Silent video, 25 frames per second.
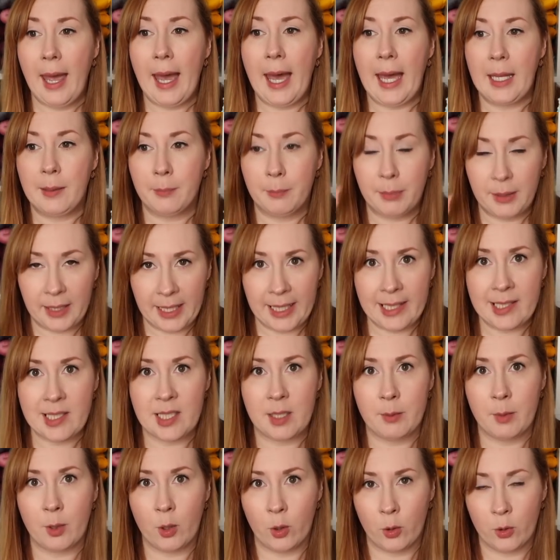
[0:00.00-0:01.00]
and place
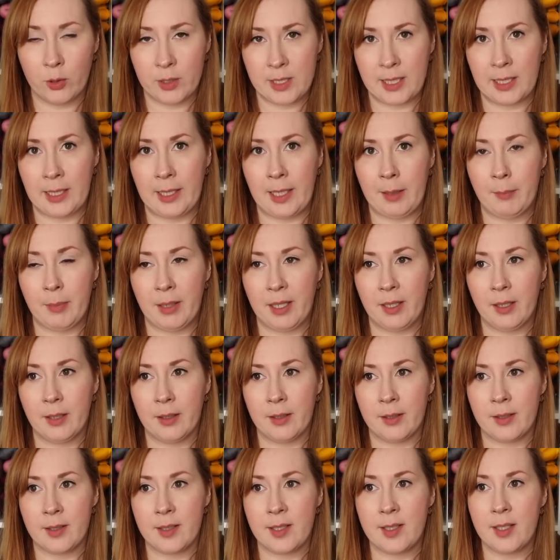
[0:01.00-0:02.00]
them accordingly,
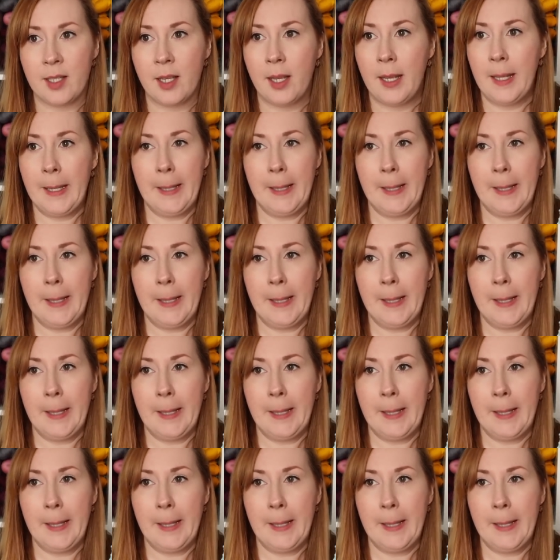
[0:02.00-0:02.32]
because